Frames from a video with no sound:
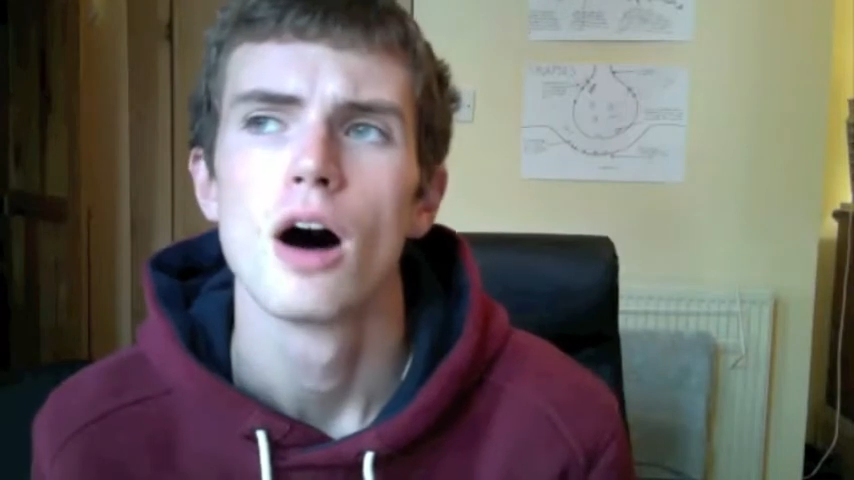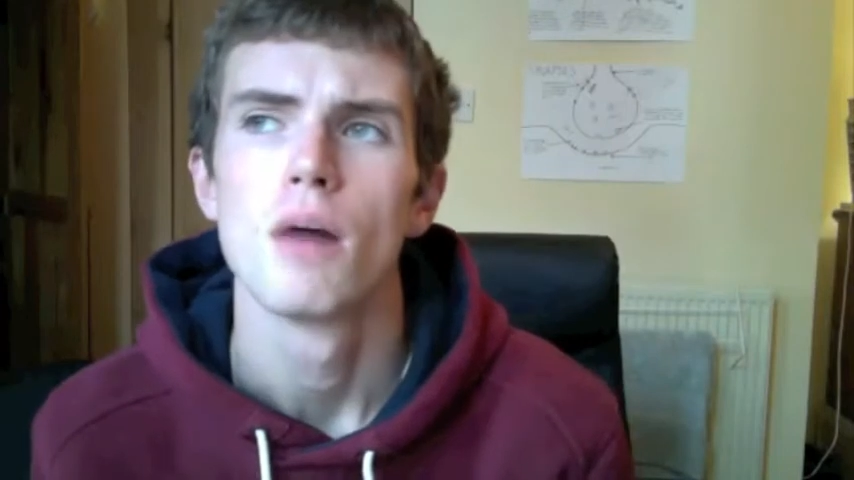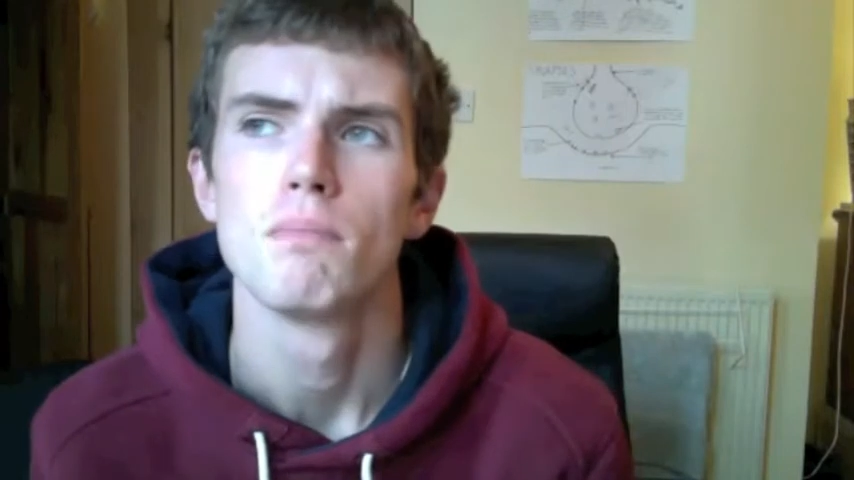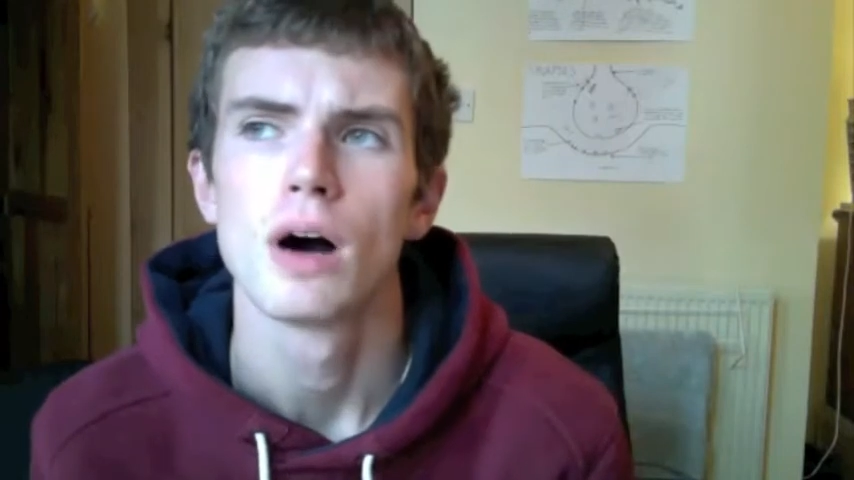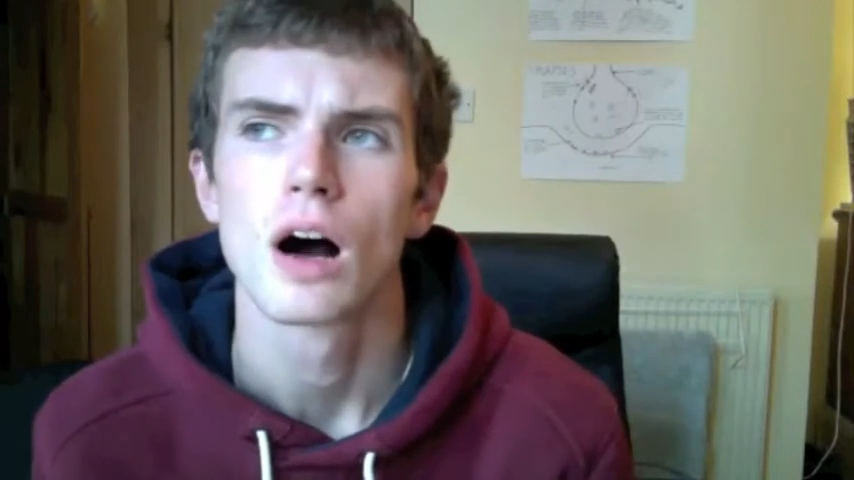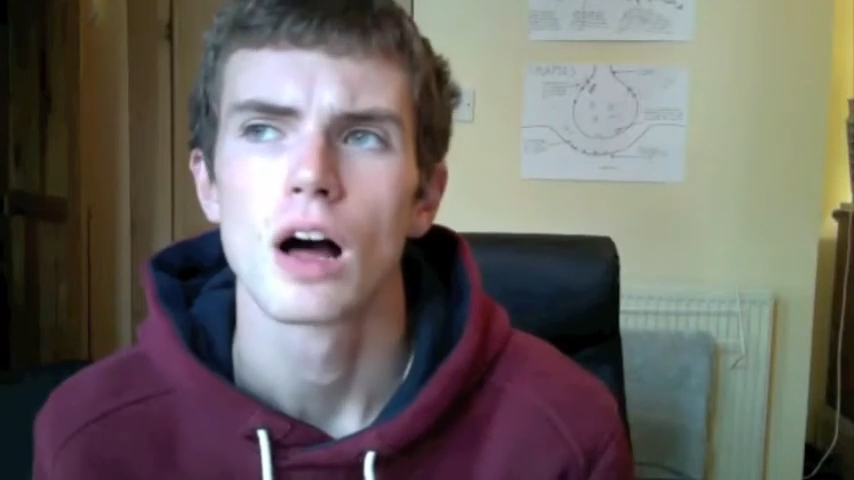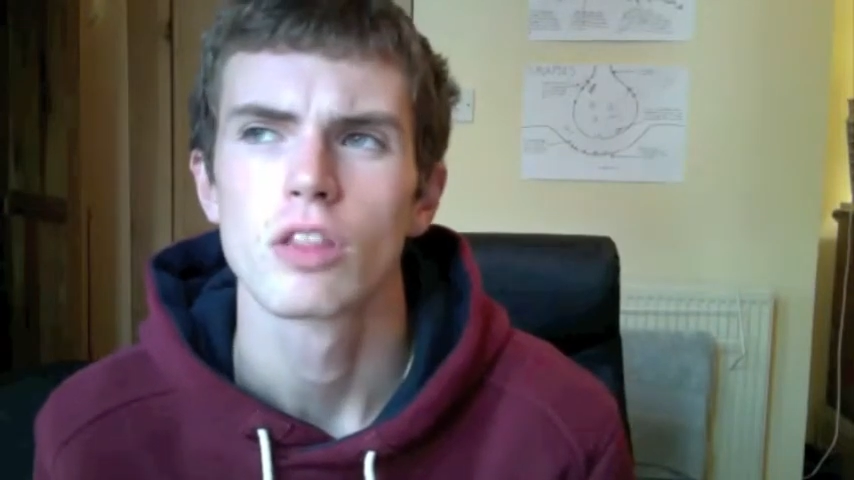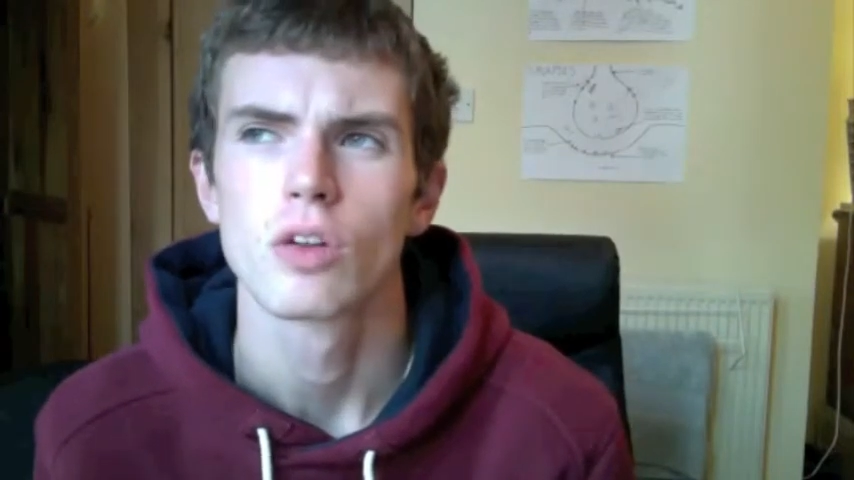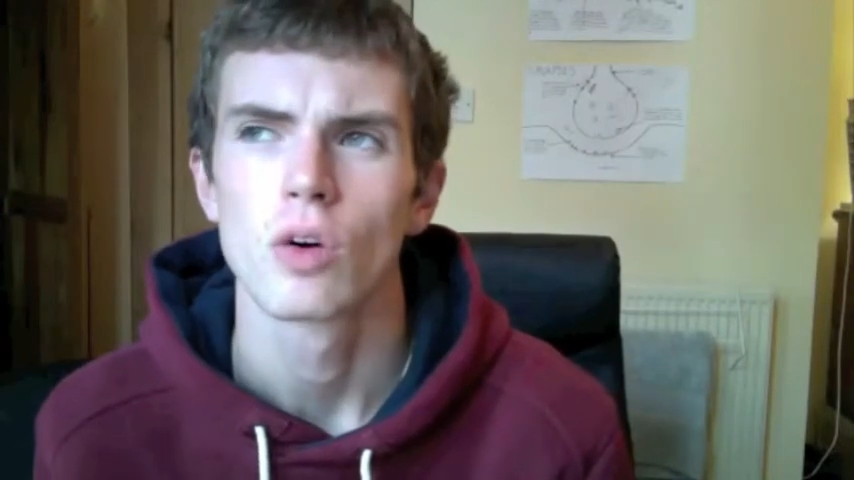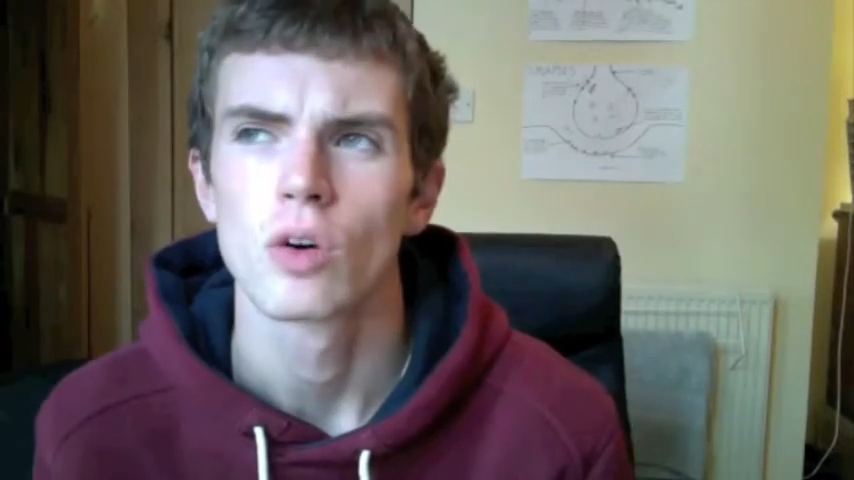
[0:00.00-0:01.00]
But I
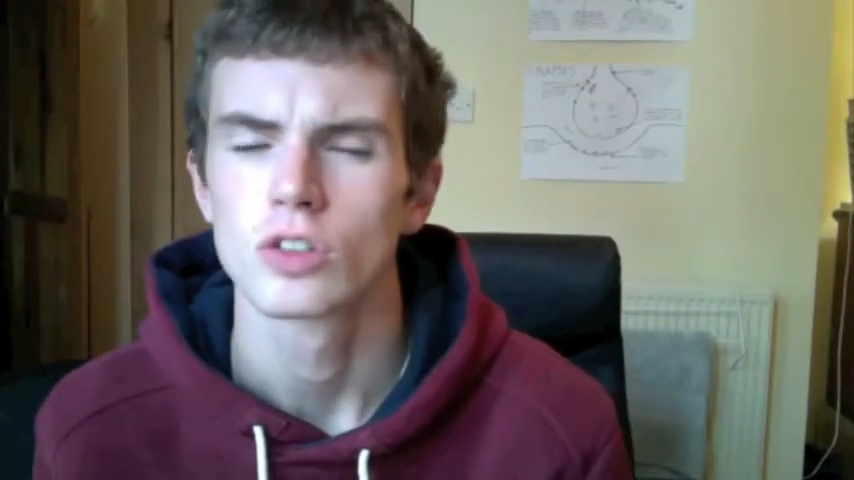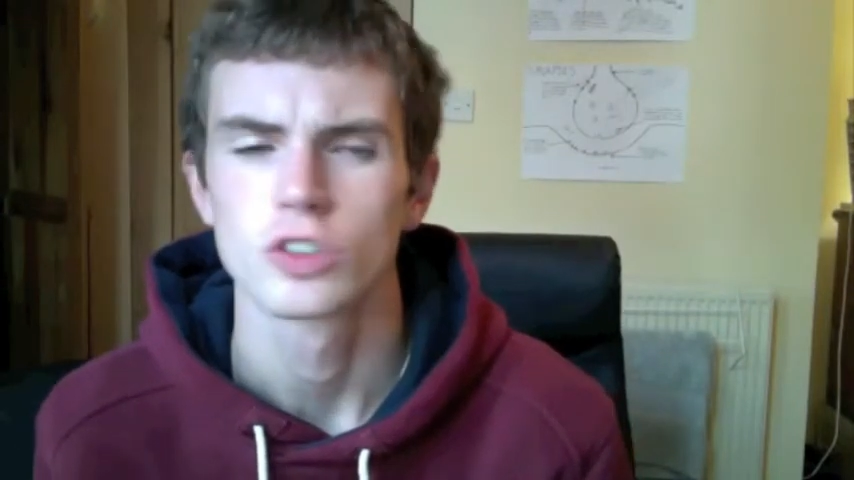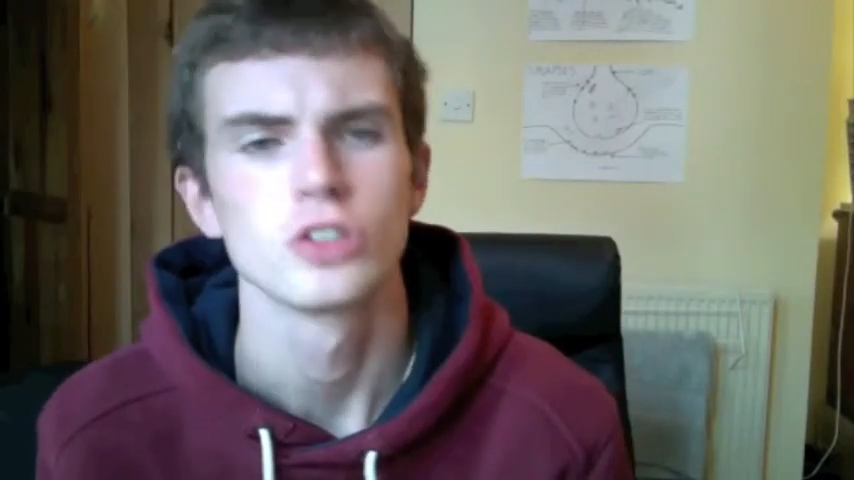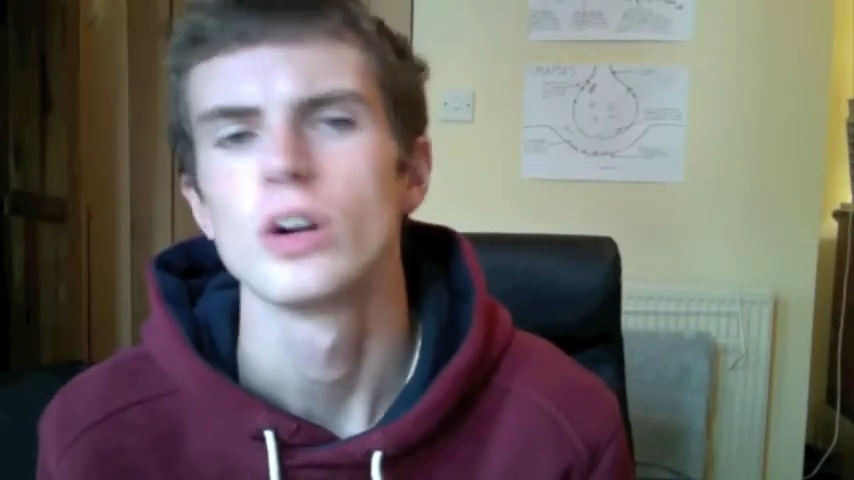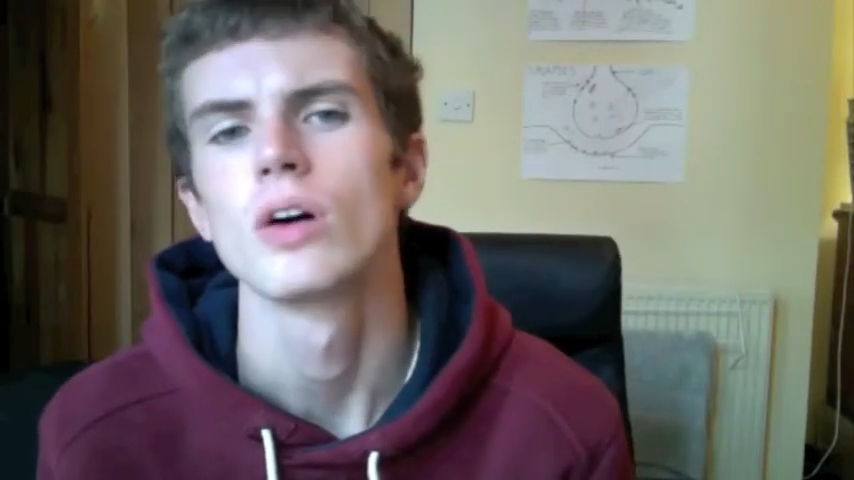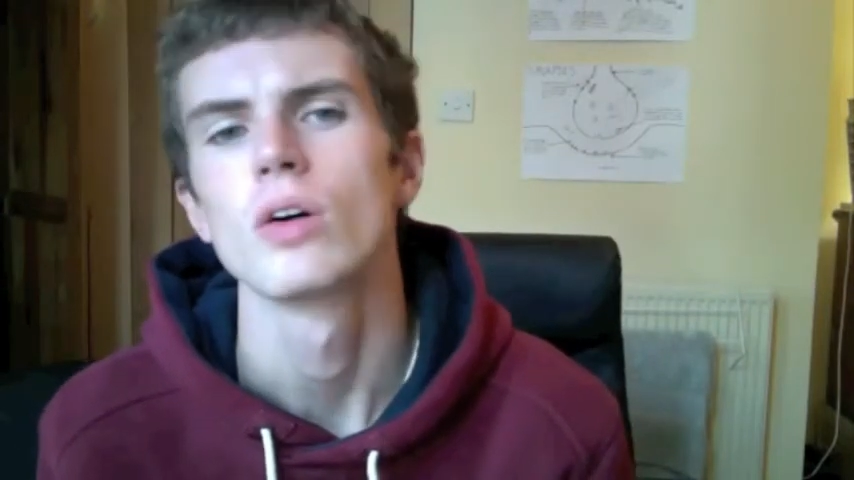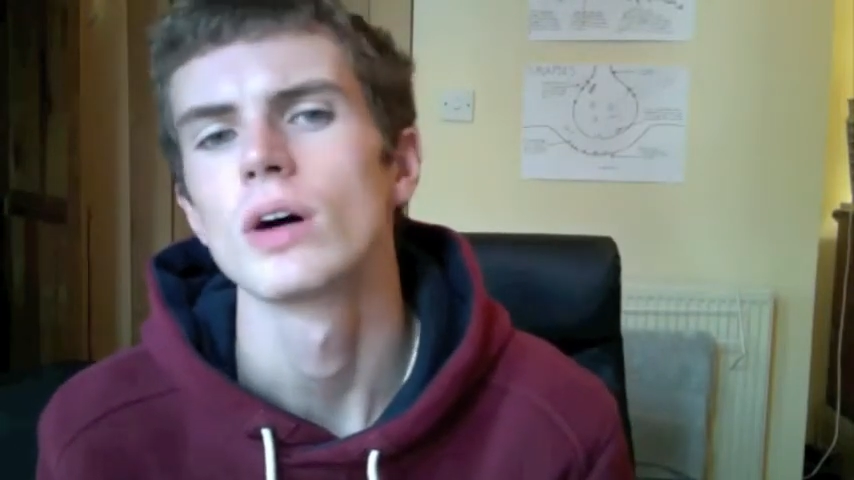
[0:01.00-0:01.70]
thought, no,